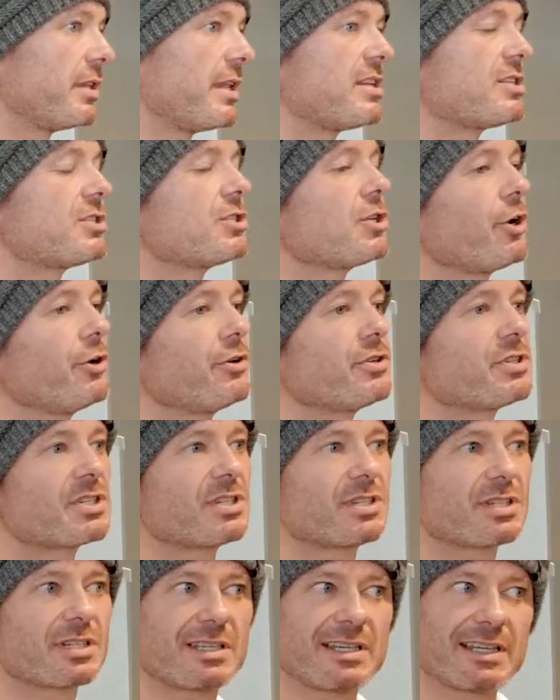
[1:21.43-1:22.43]
there's no
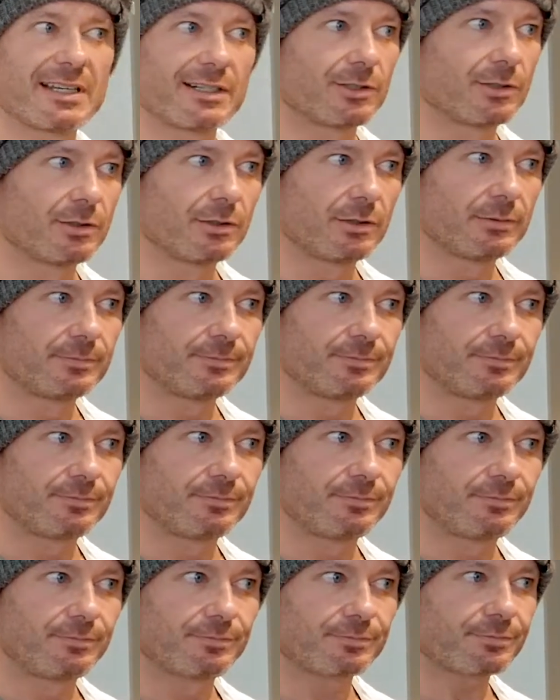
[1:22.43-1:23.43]
skill
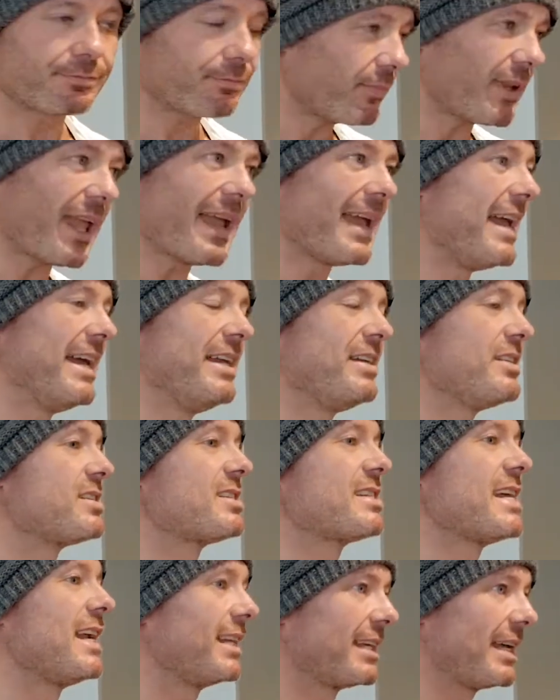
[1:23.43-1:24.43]
in
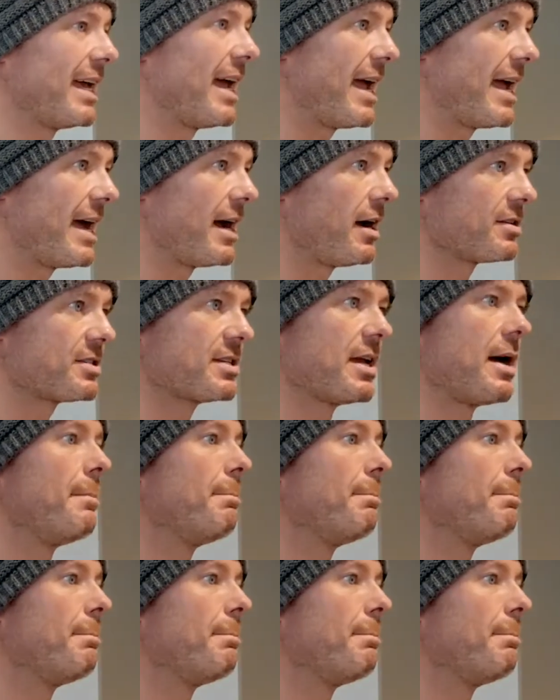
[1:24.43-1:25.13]
selling a house.